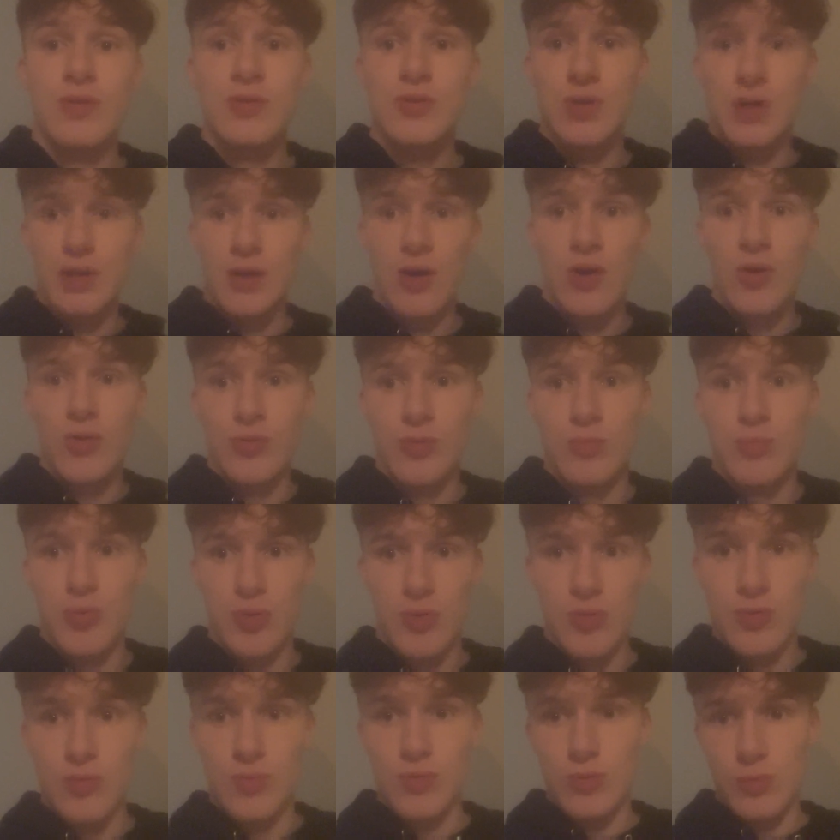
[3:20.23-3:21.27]
so like 100
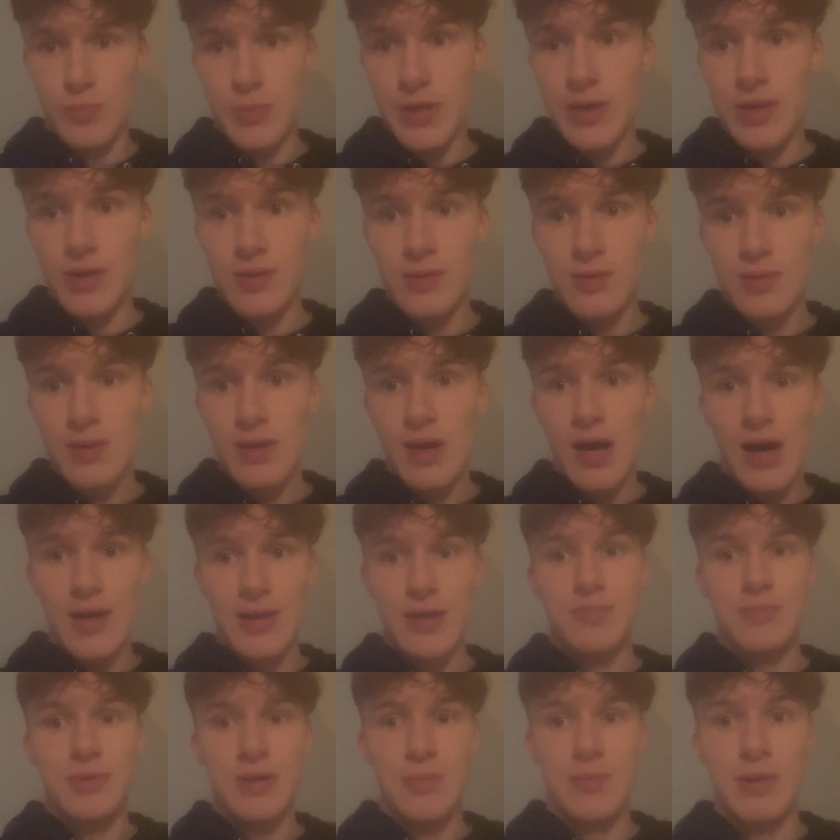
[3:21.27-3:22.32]
per domain, and
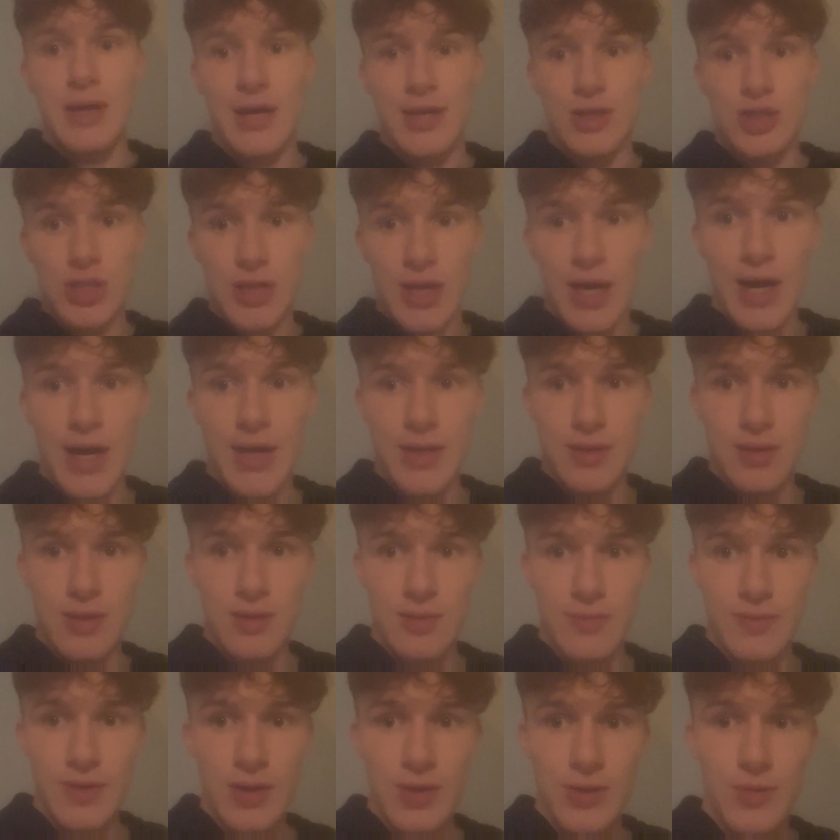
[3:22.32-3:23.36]
then be able to actually handle
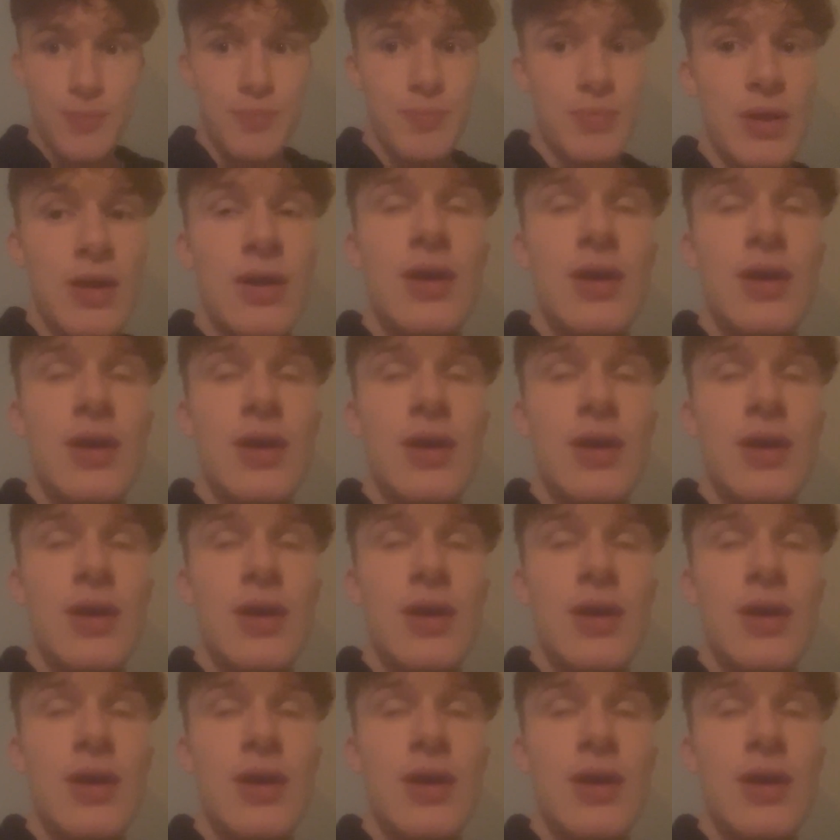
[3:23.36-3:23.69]
the volume.